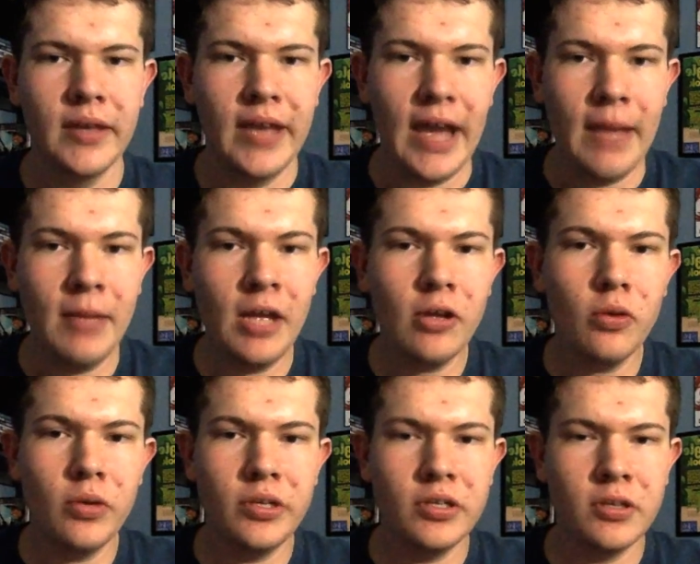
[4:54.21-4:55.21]
I'm not
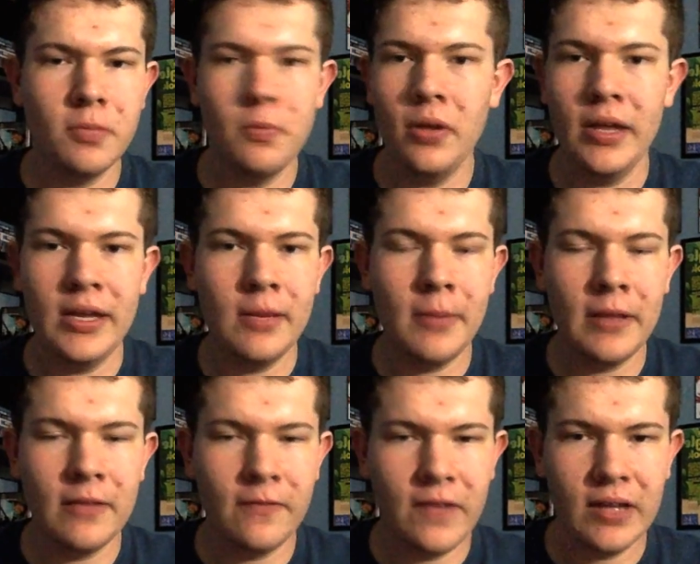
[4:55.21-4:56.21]
going to complain about
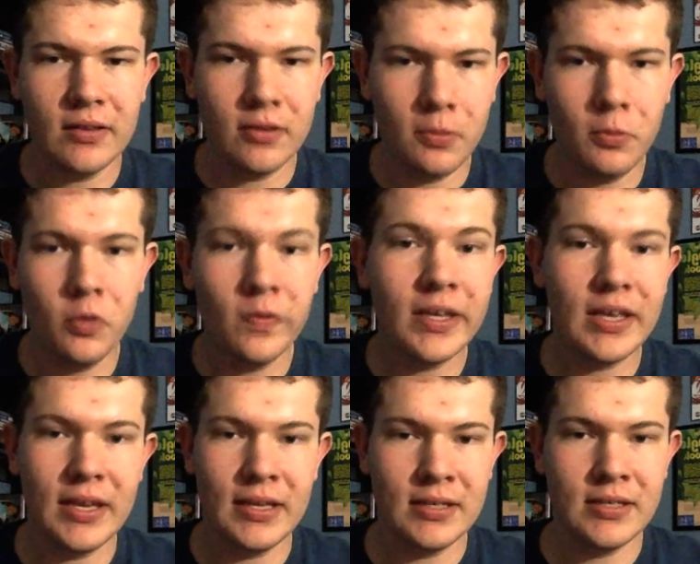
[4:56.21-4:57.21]
the fact that the movie
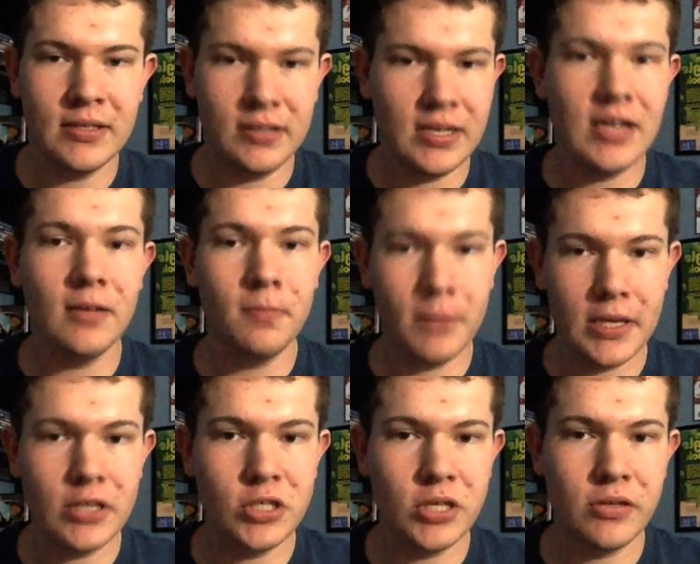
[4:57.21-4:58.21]
is indeed
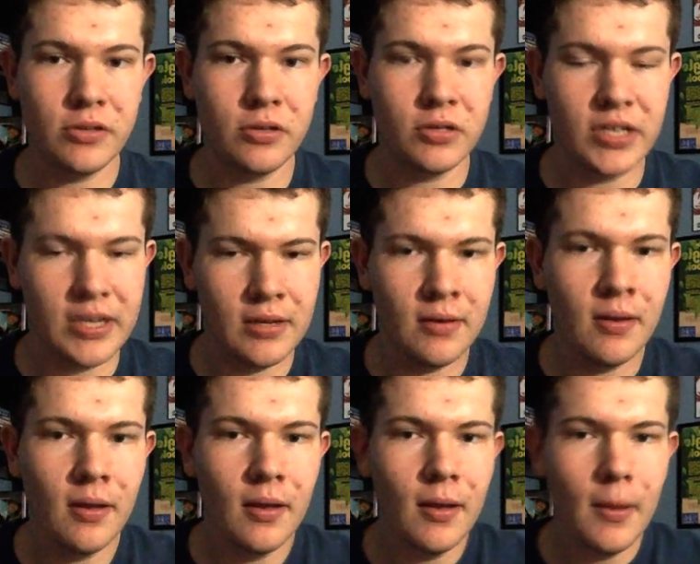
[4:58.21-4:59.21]
PG-13,
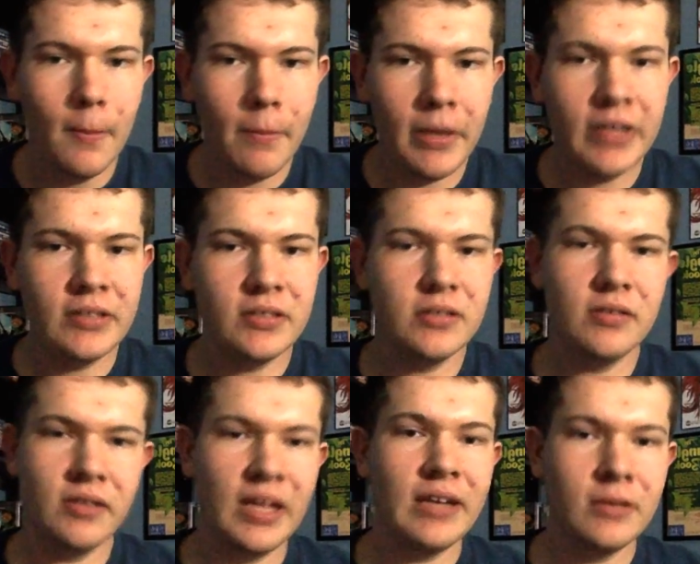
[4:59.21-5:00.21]
But
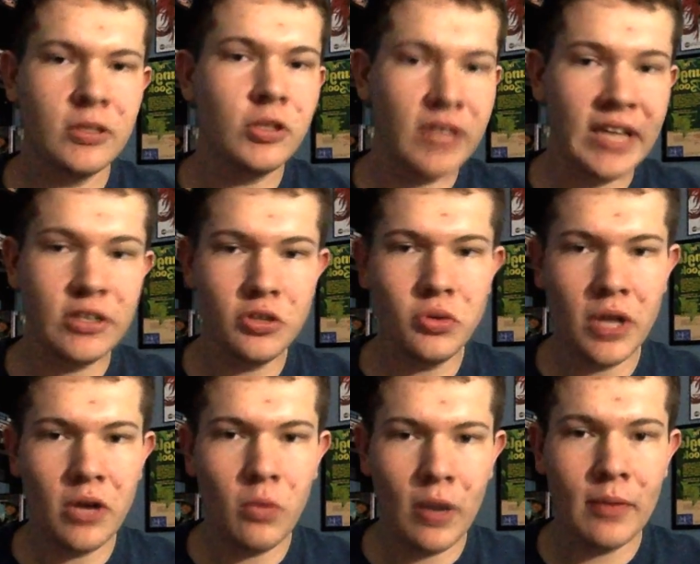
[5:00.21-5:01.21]
they do
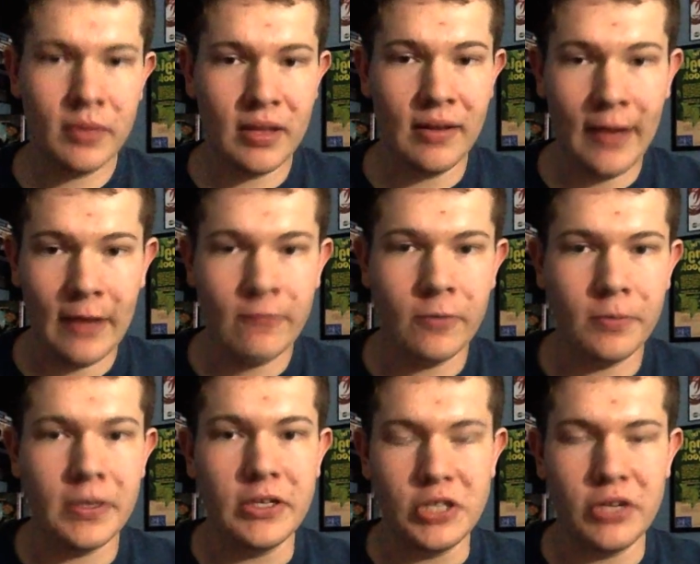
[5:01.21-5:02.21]
get away with a lot for
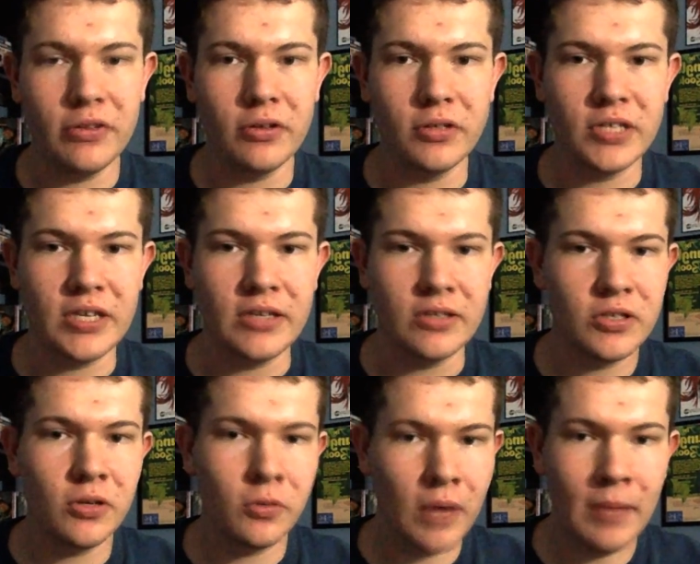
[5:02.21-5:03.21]
PG-13,
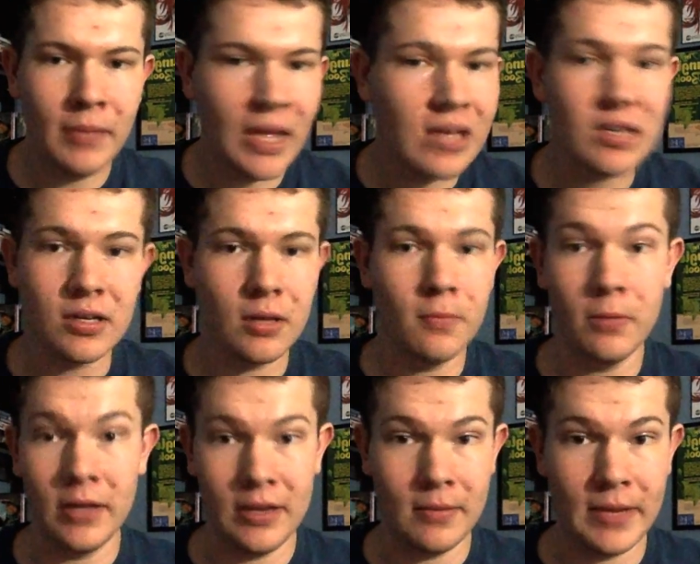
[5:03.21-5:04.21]
so I'm not going to
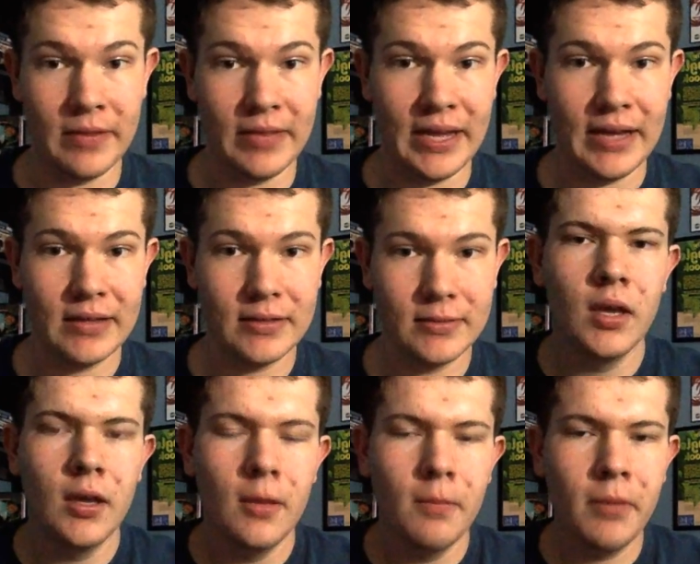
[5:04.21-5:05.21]
complain about that.
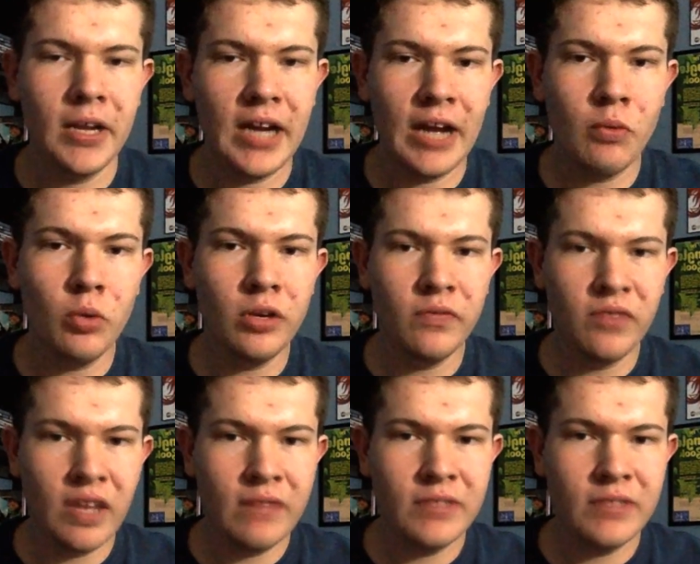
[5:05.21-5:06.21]
But I would have loved